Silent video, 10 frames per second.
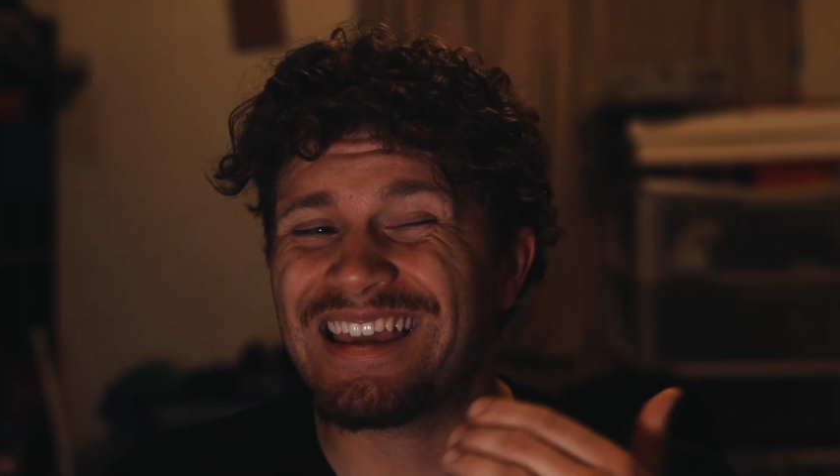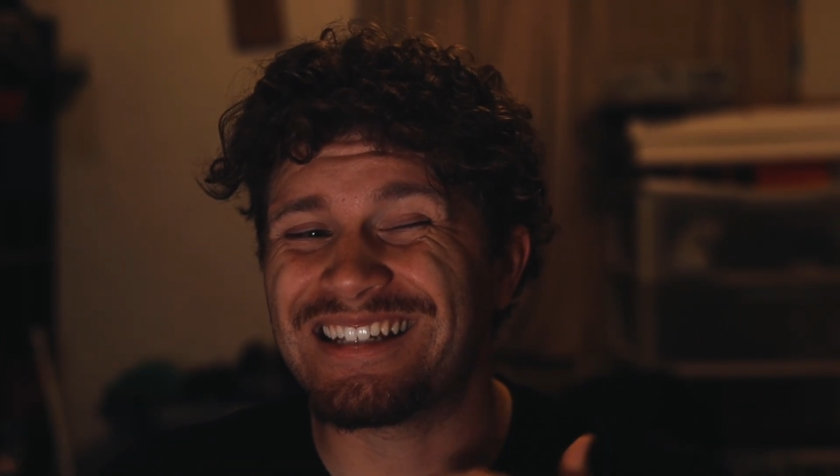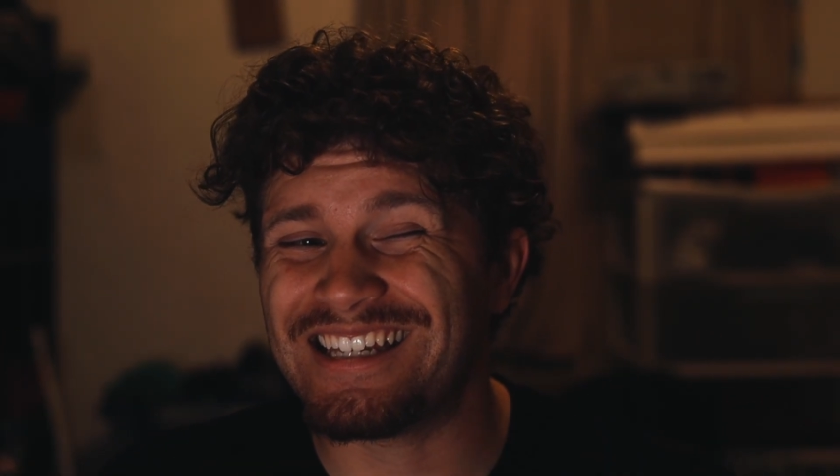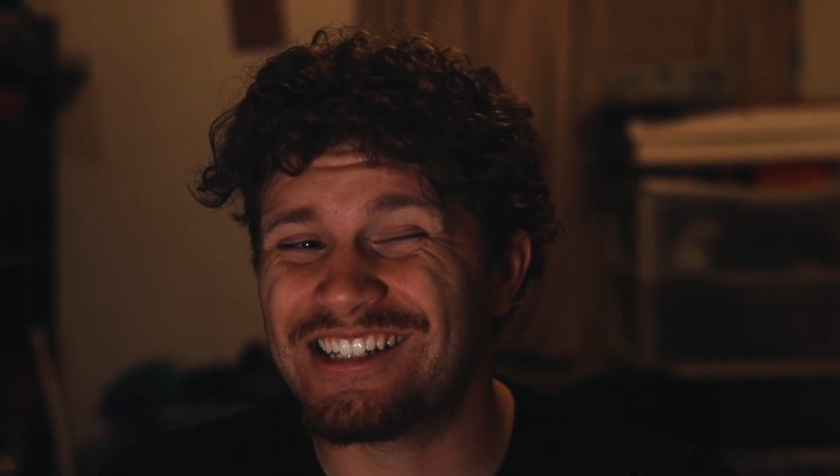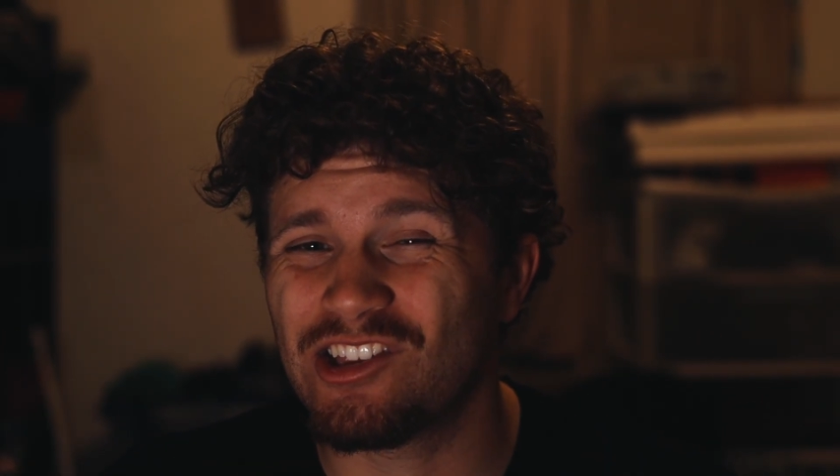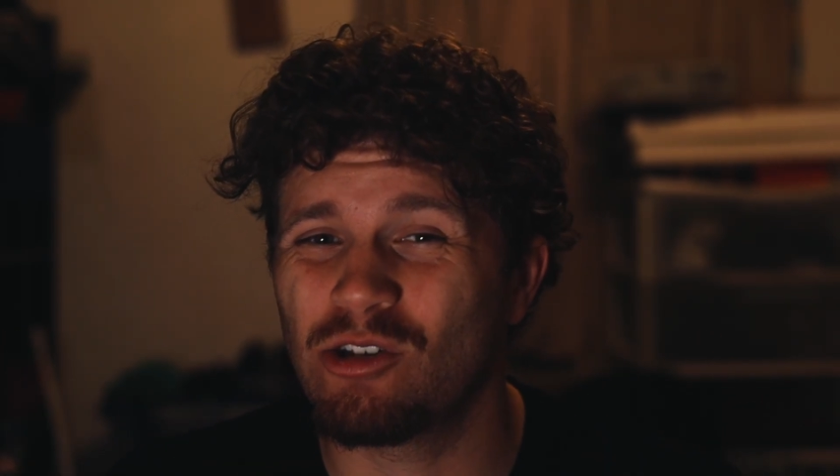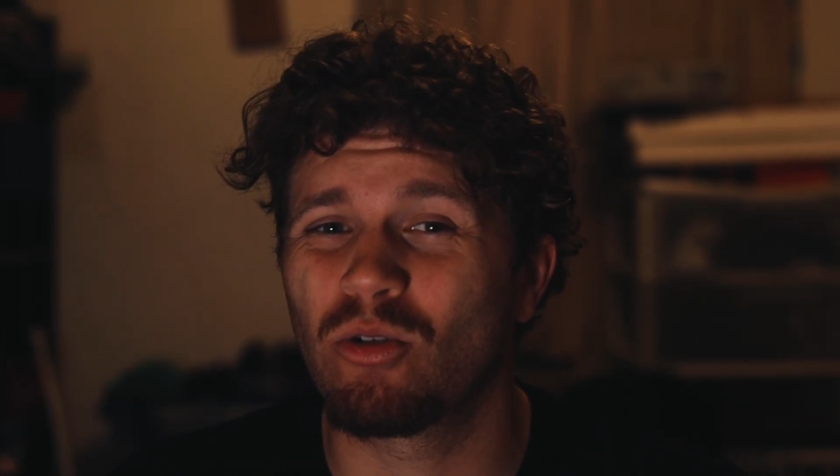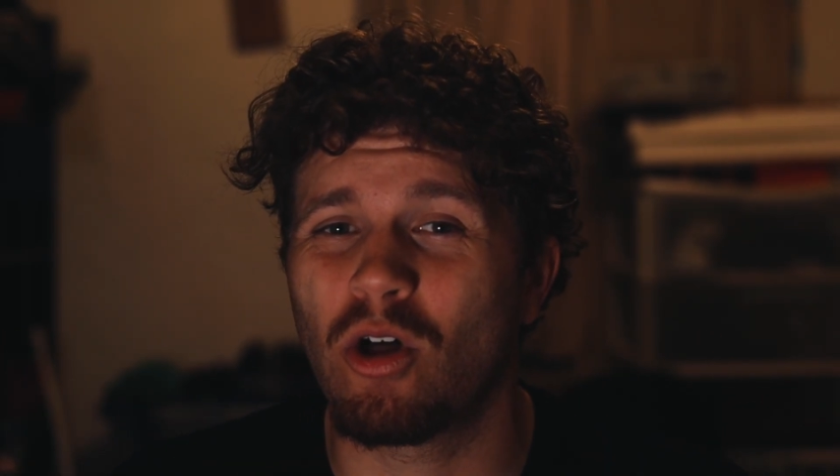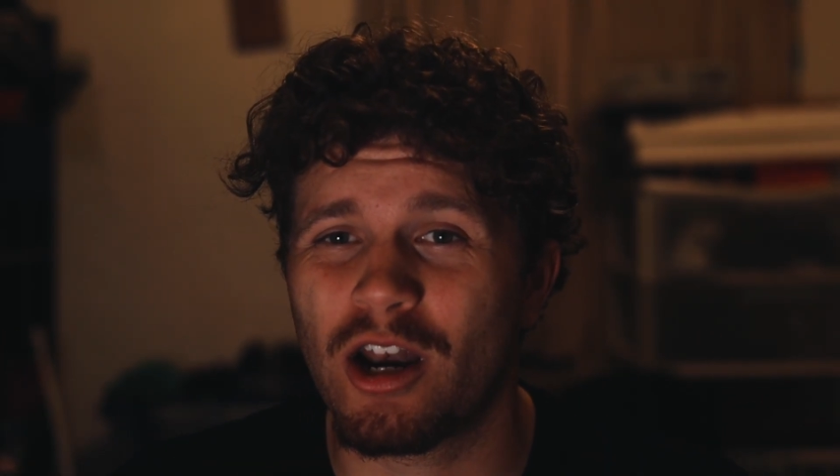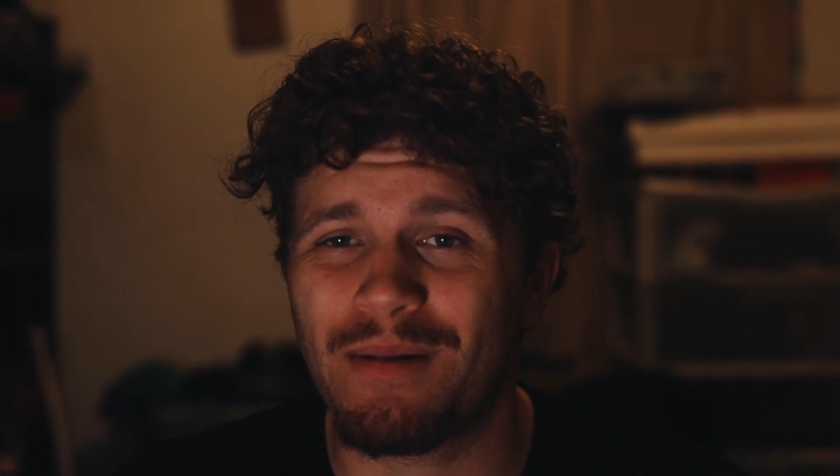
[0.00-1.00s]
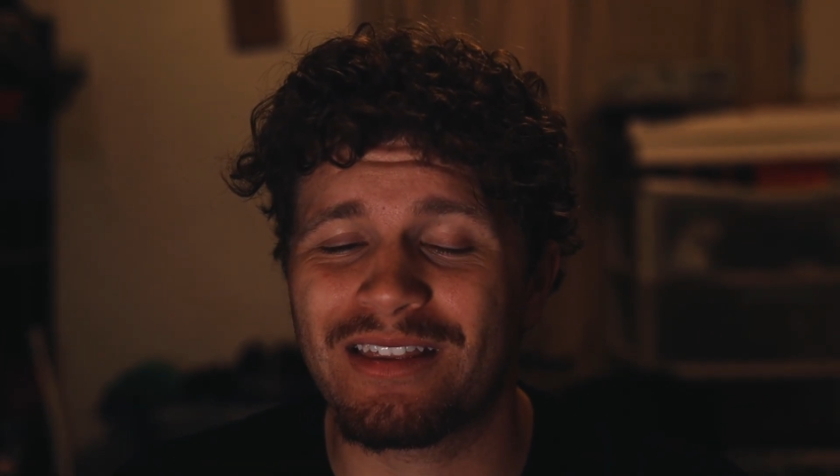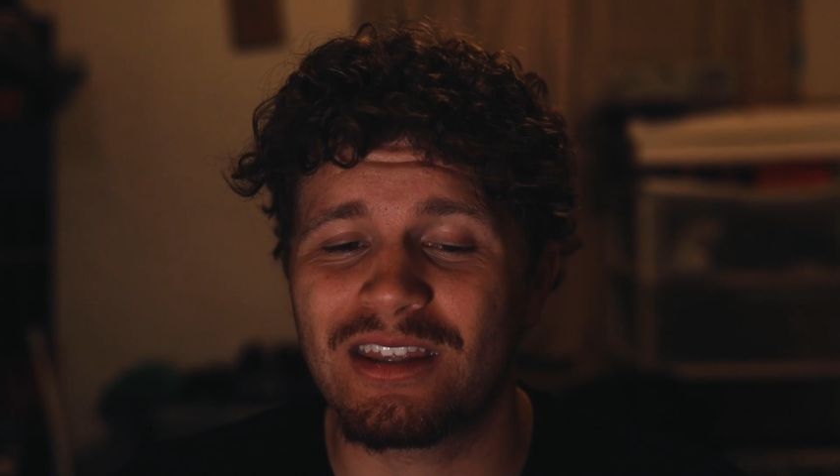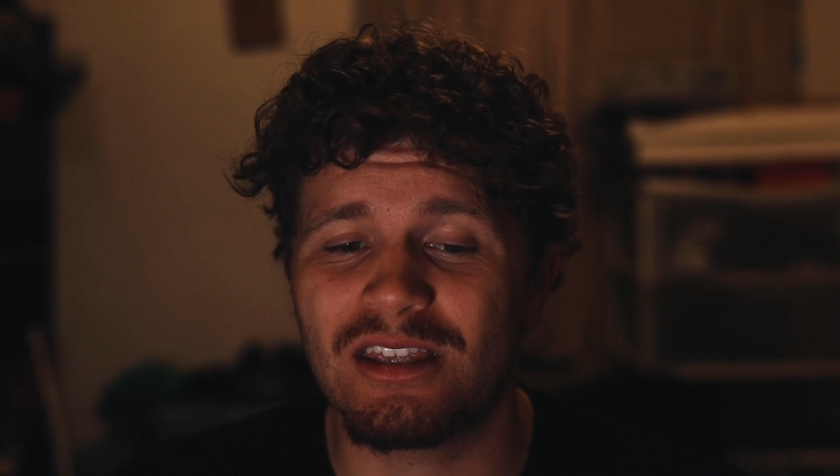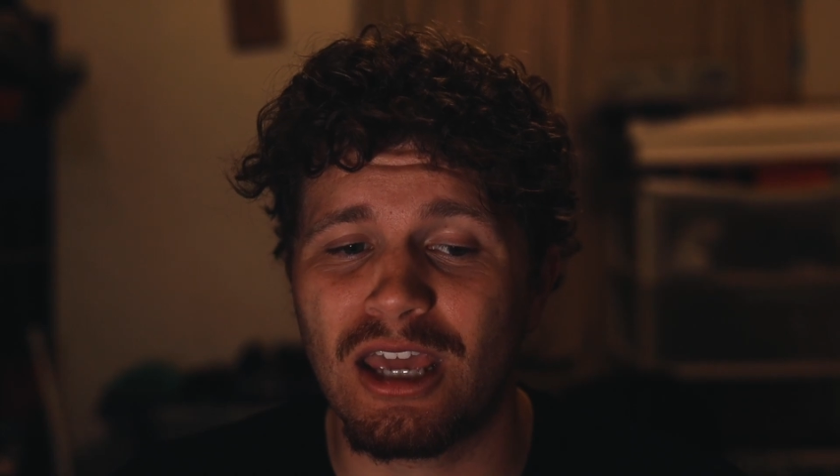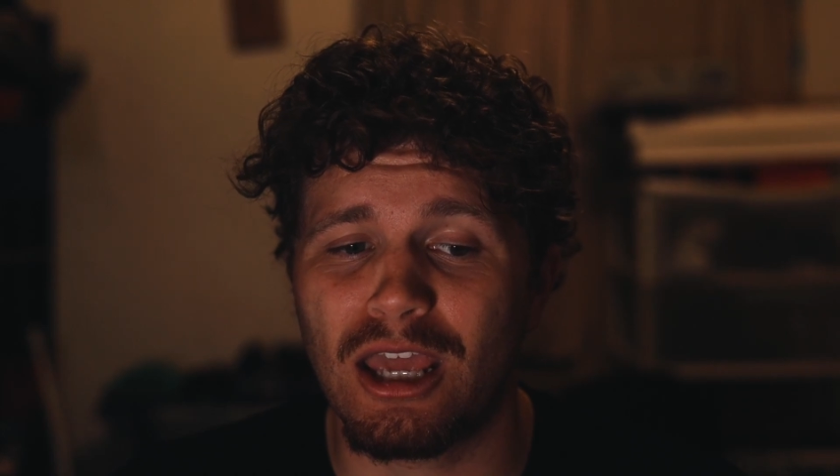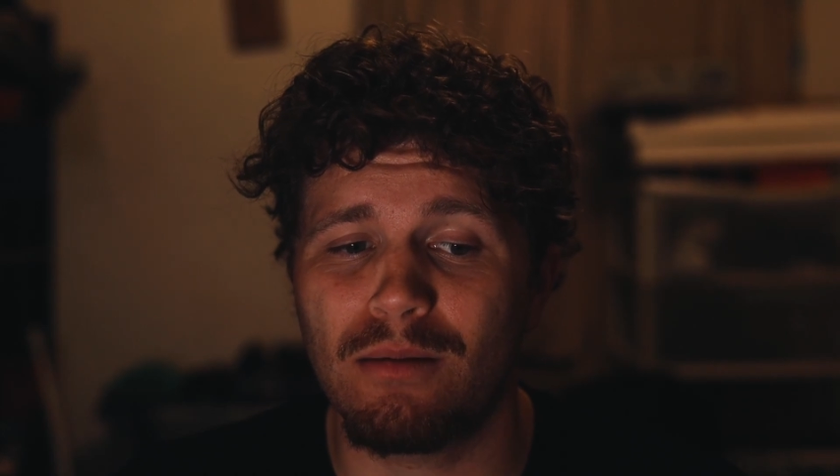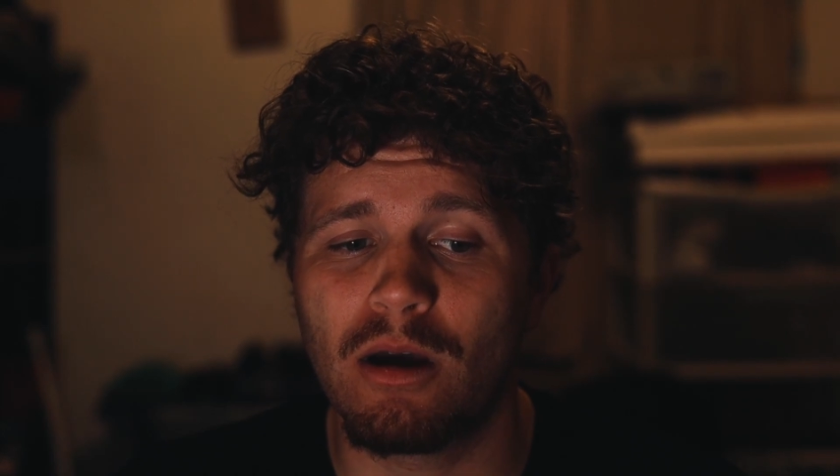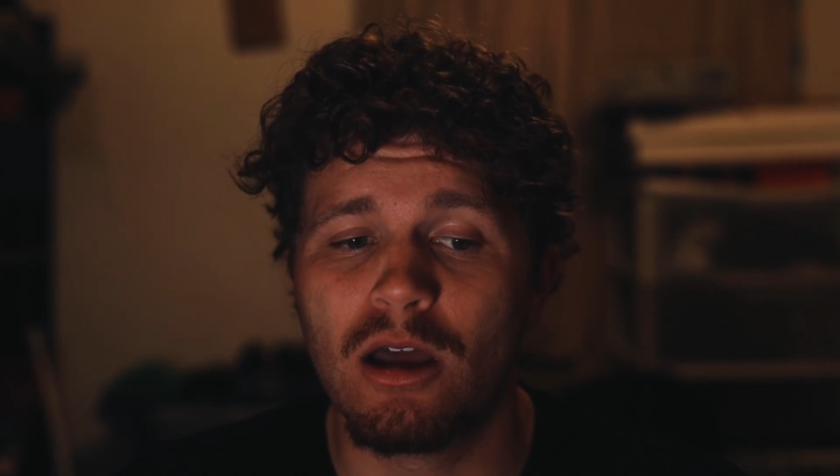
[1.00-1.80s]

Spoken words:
it teaches you a lot about the game,